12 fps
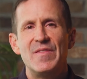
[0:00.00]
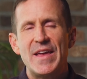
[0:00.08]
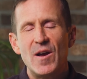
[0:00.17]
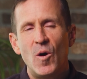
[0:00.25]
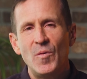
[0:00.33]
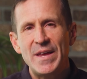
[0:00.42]

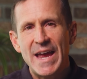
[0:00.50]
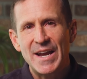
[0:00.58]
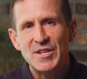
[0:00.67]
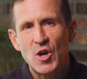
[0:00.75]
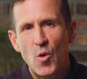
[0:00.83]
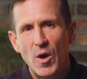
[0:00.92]
They only had
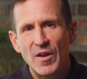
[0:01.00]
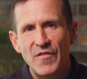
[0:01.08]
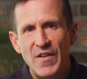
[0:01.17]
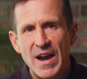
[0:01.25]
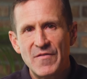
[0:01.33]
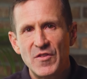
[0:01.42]
to
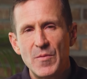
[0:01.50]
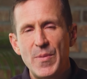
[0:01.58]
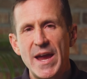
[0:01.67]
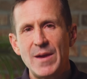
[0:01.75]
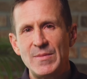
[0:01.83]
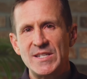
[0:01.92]
qualify for the
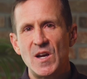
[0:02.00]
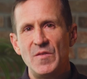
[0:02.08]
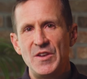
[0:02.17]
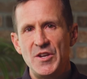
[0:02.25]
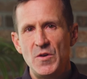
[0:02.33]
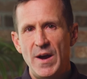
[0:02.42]
payment on
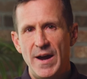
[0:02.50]
the new